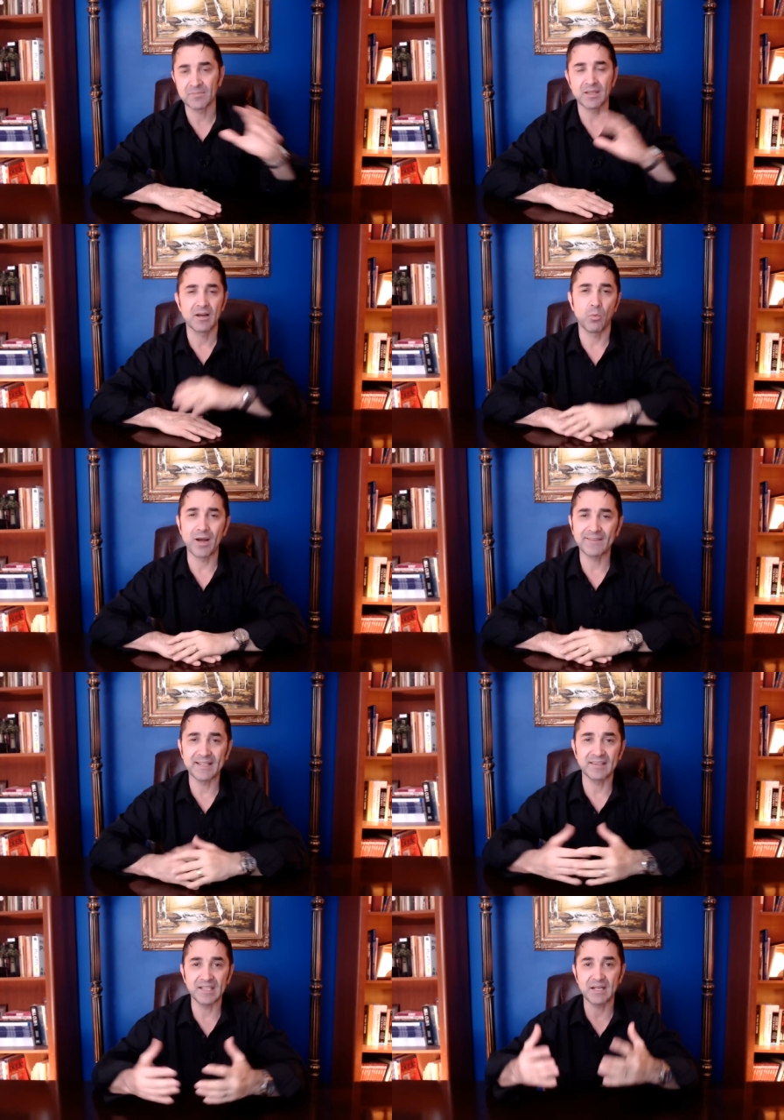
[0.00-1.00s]
what they
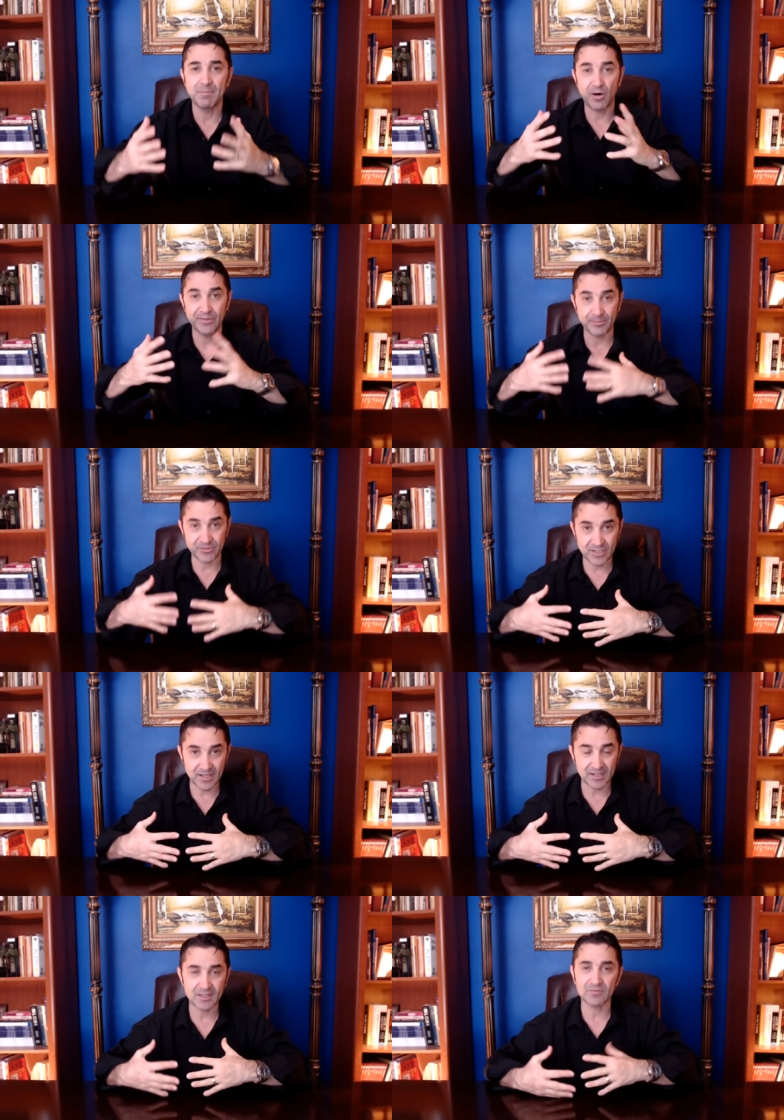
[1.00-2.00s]
think about
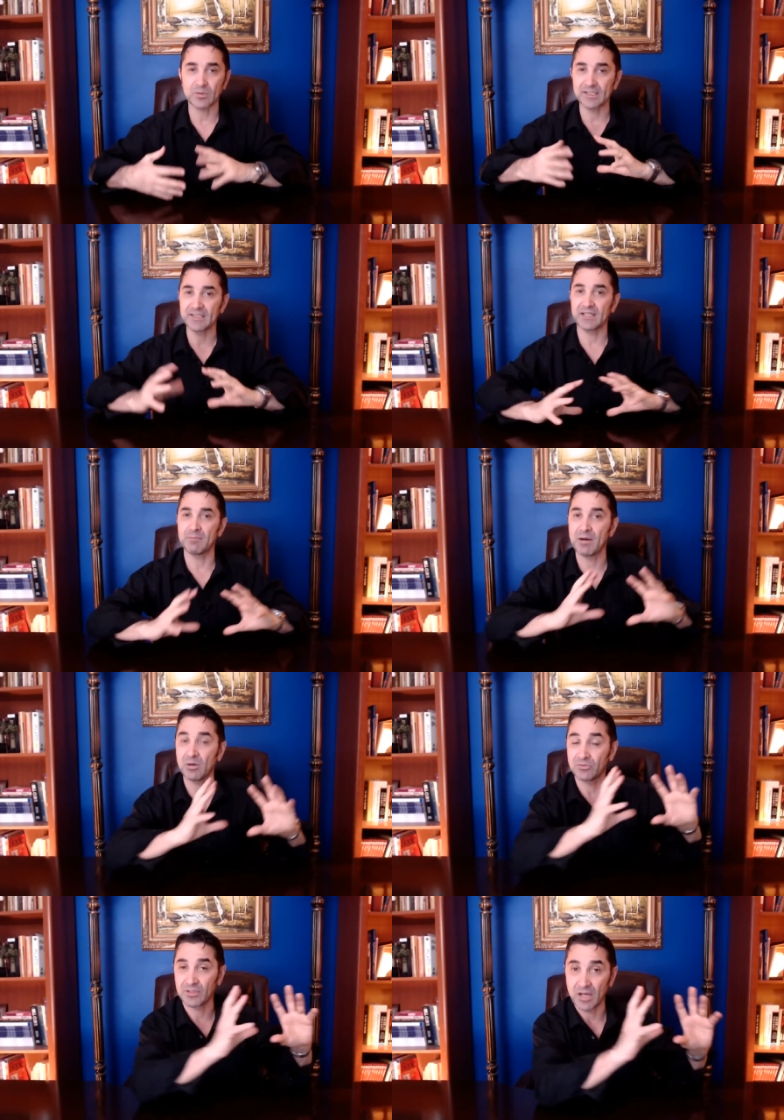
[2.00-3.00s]
themselves, what they think
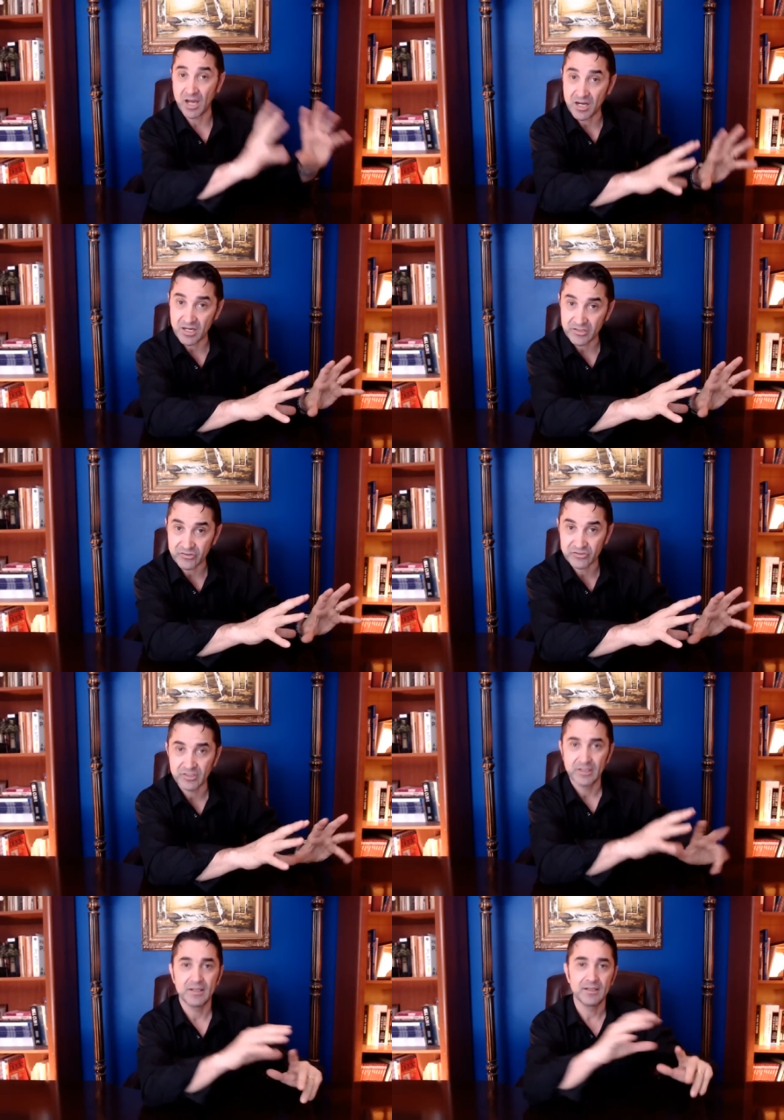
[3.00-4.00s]
about us.
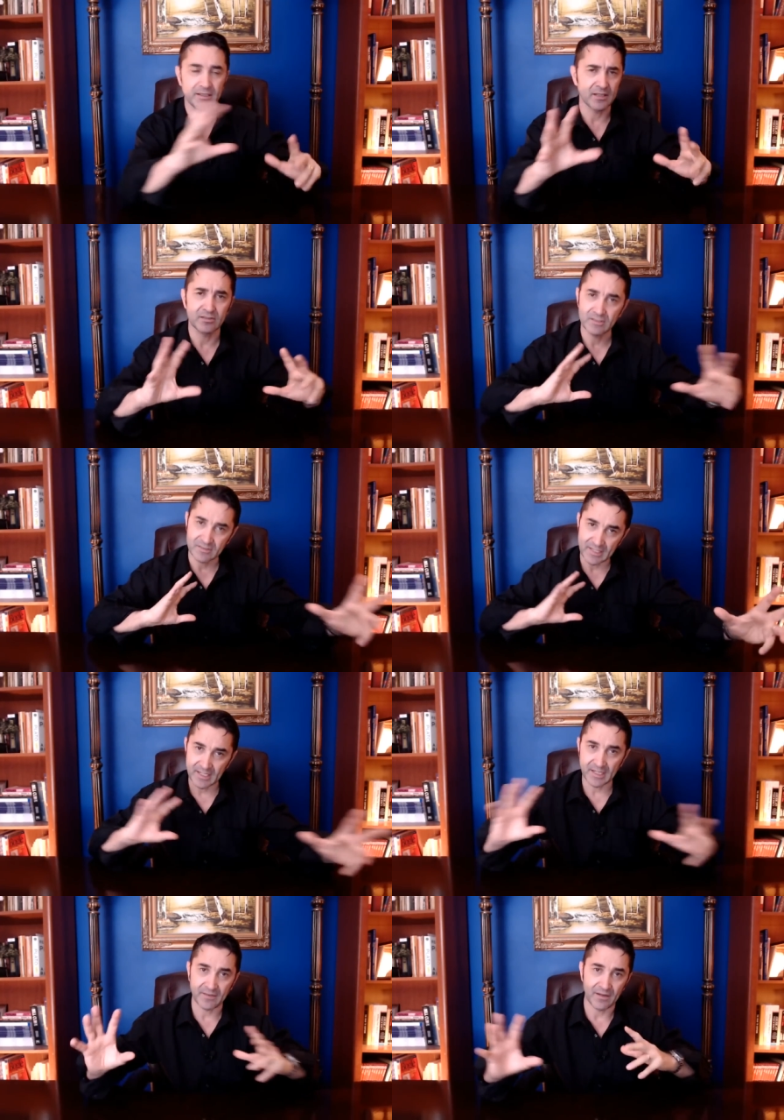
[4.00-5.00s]
Yes, it's they
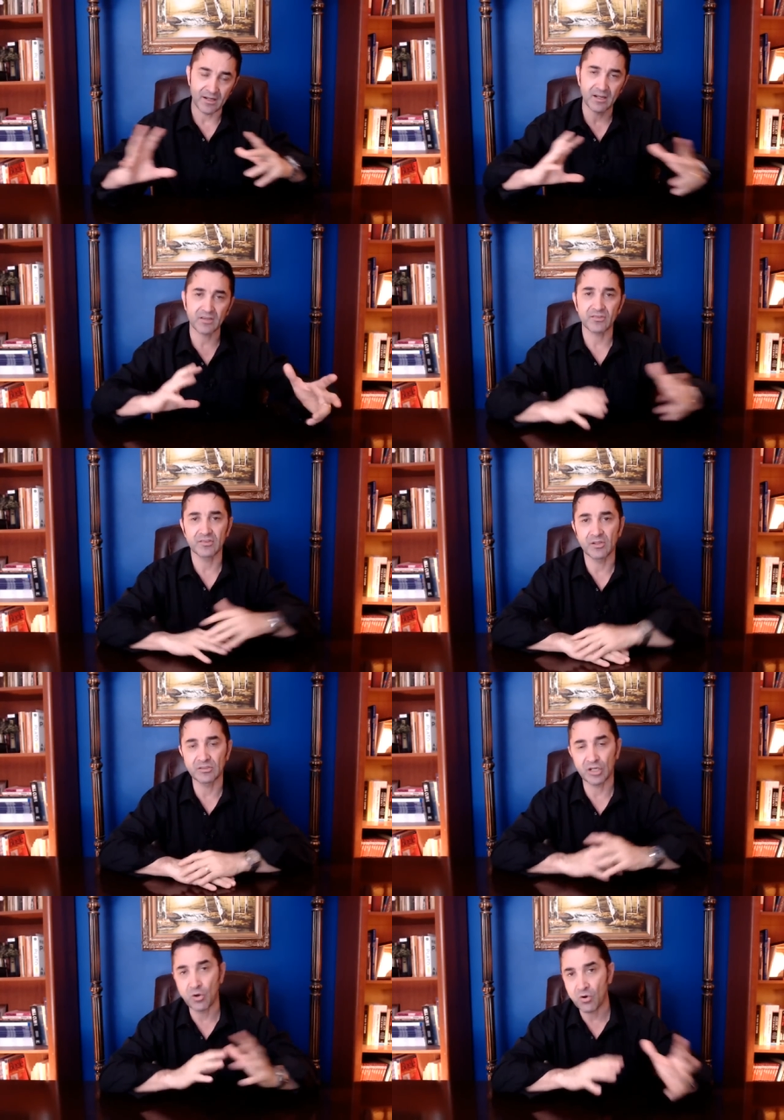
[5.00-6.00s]
and us, you know, the
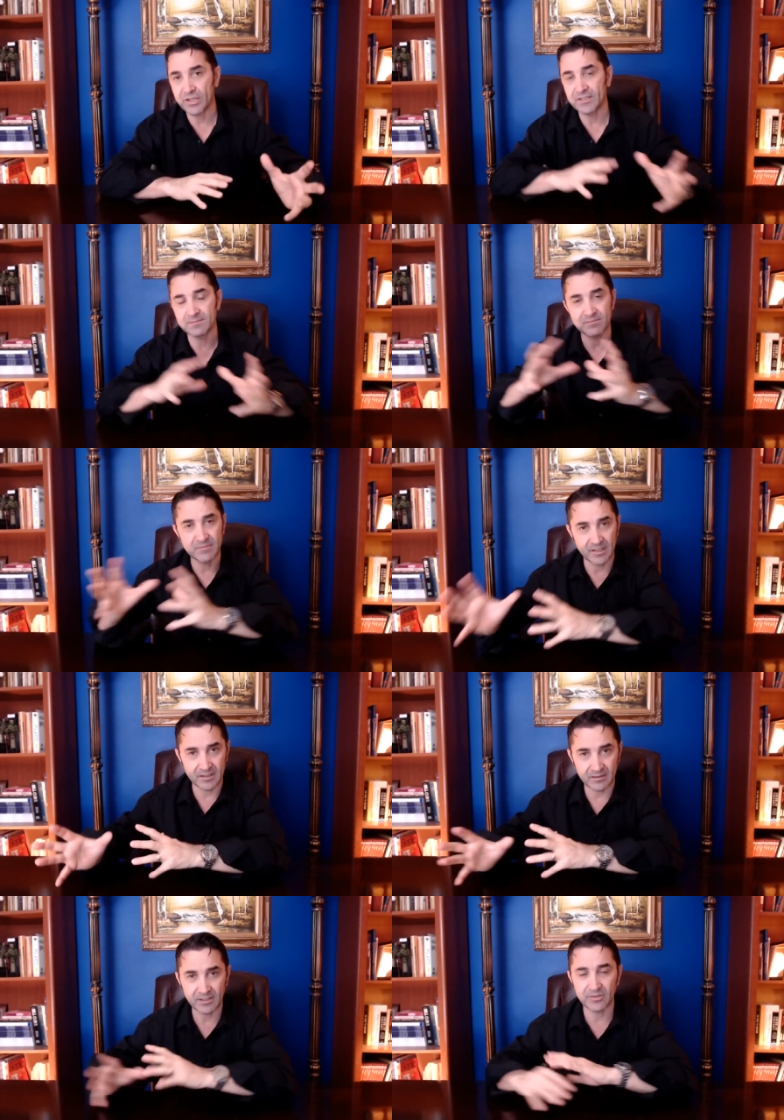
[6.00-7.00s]
goyim,
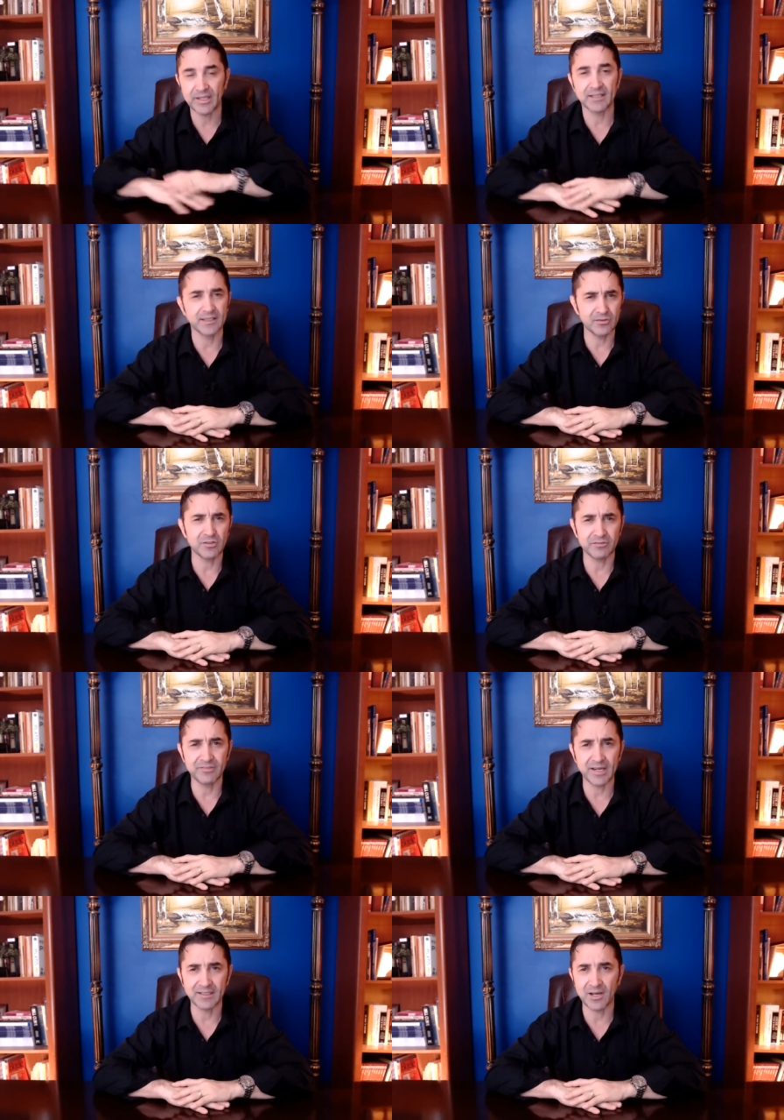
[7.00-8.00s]
the, all that. And you're going to
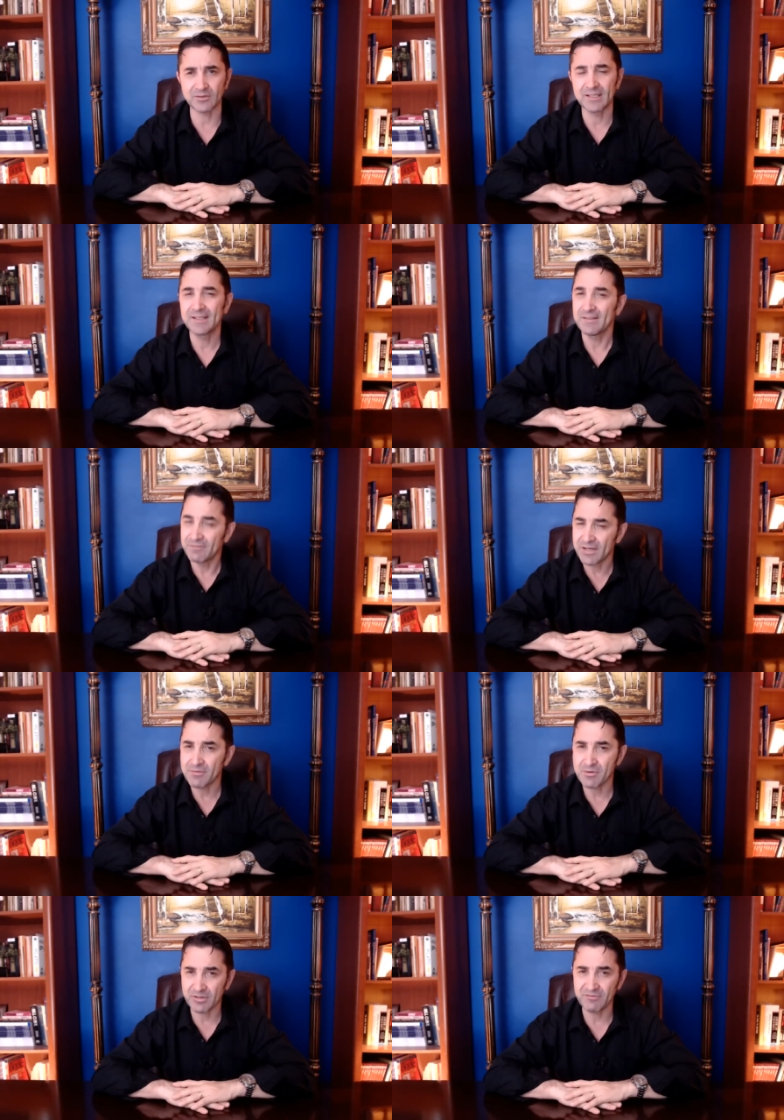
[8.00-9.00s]
find out
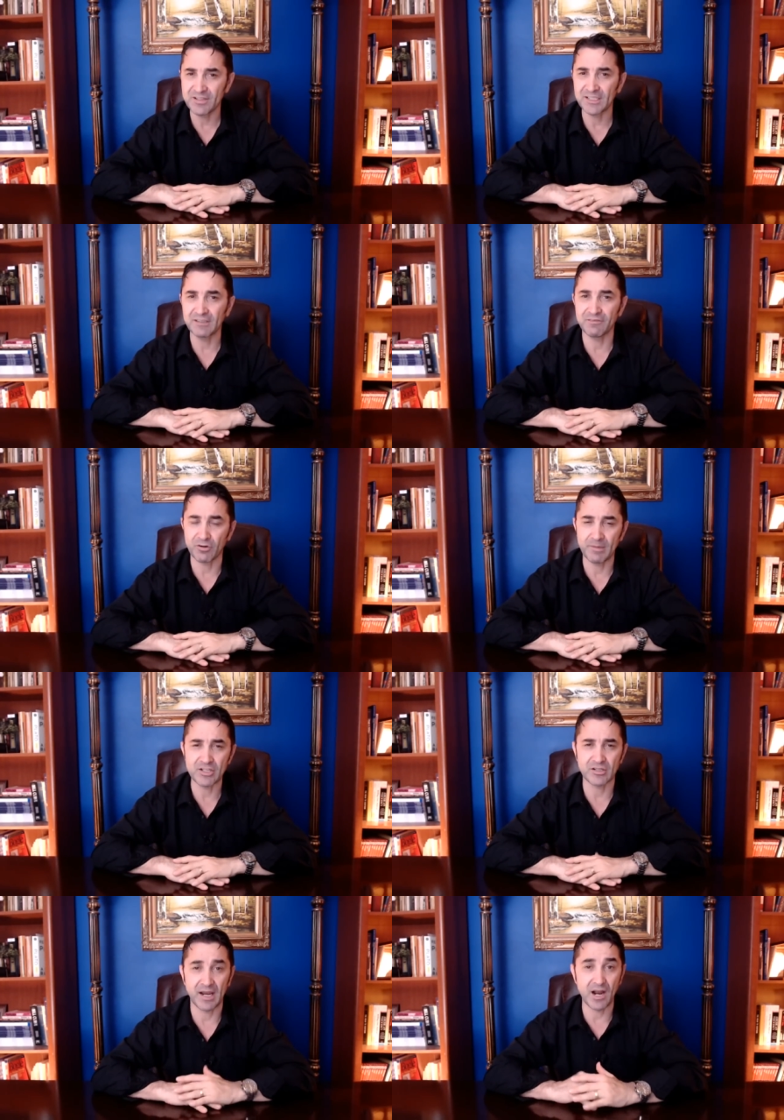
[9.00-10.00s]
very revealing
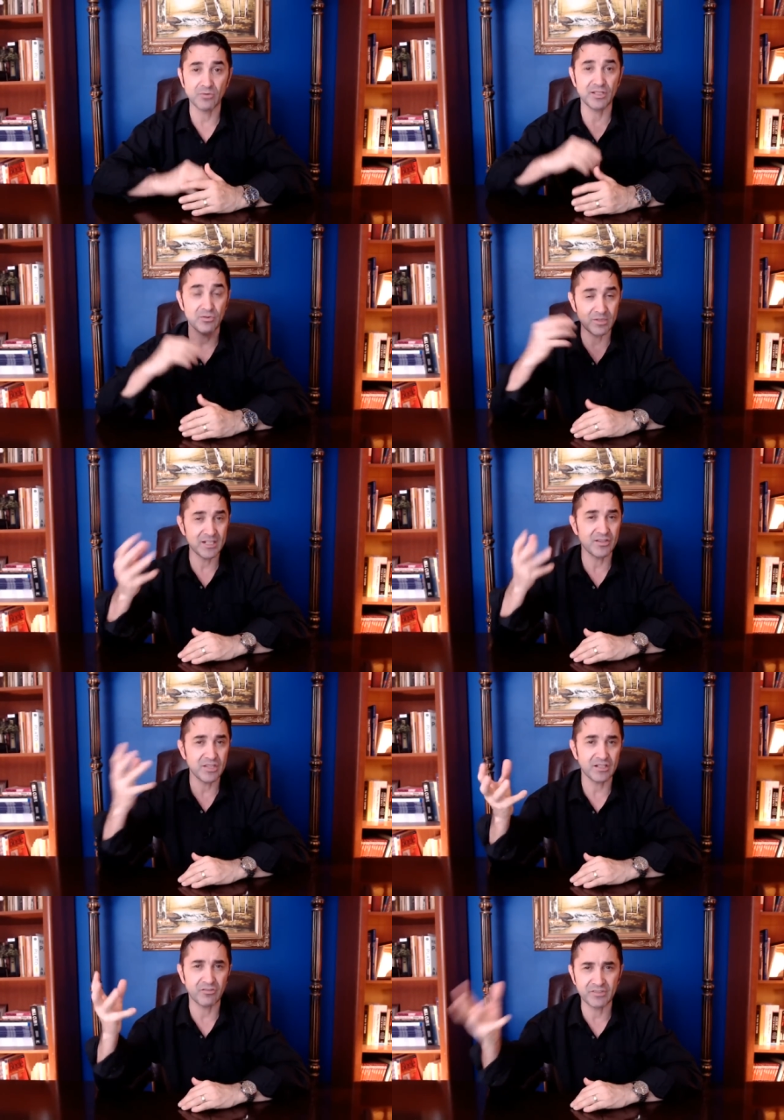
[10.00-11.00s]
information how they really
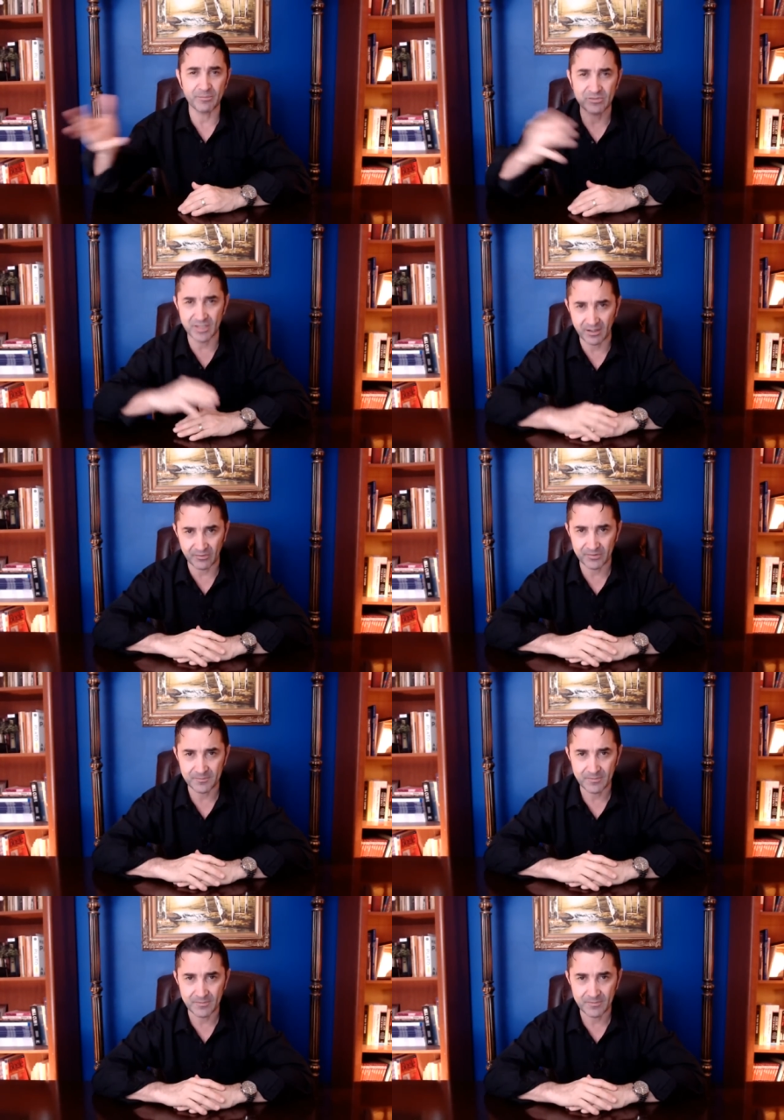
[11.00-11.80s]
think of themselves.